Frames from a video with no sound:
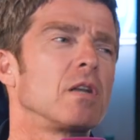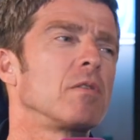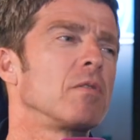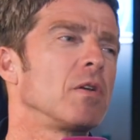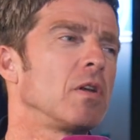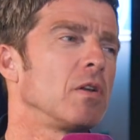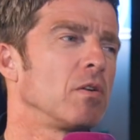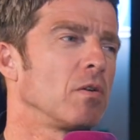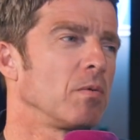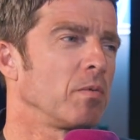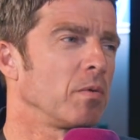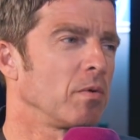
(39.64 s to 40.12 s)
the
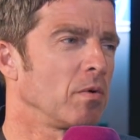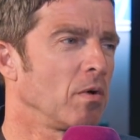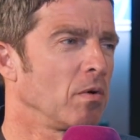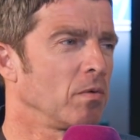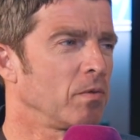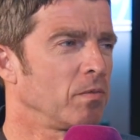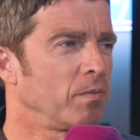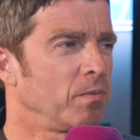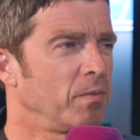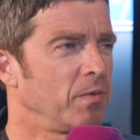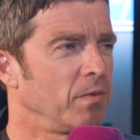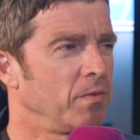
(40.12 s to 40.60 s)
arena up the
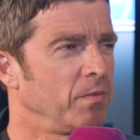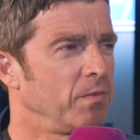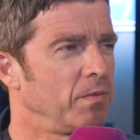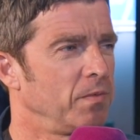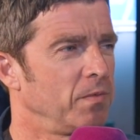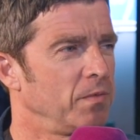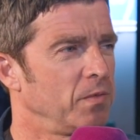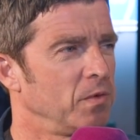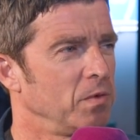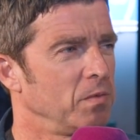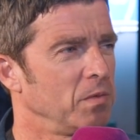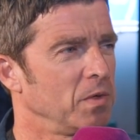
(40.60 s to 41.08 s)
road.
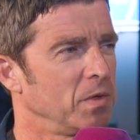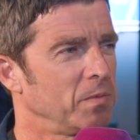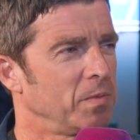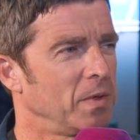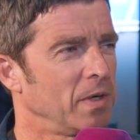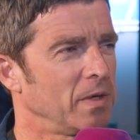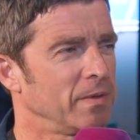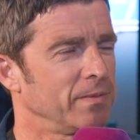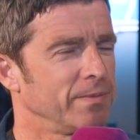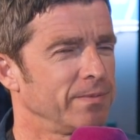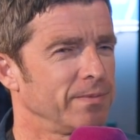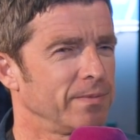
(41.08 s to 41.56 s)
Right. Okay.
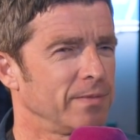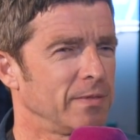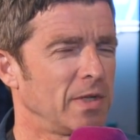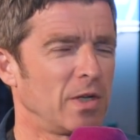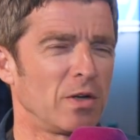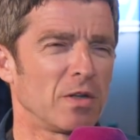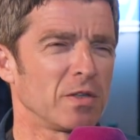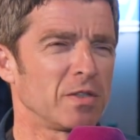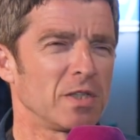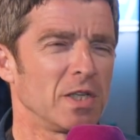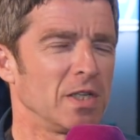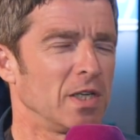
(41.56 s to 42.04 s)
They're
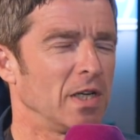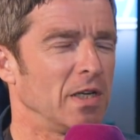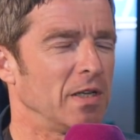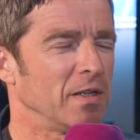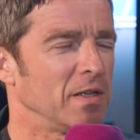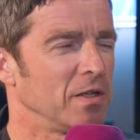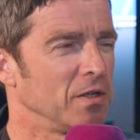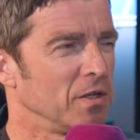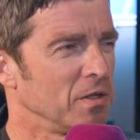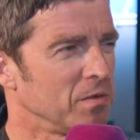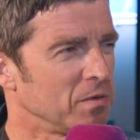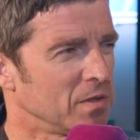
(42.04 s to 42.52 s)
yeah. not seeing
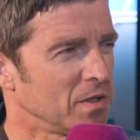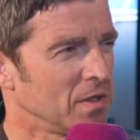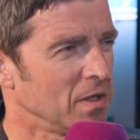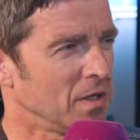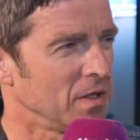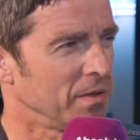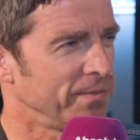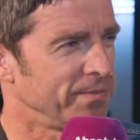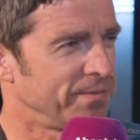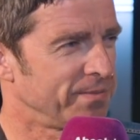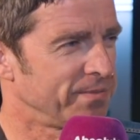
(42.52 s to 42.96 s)
anything new tonight.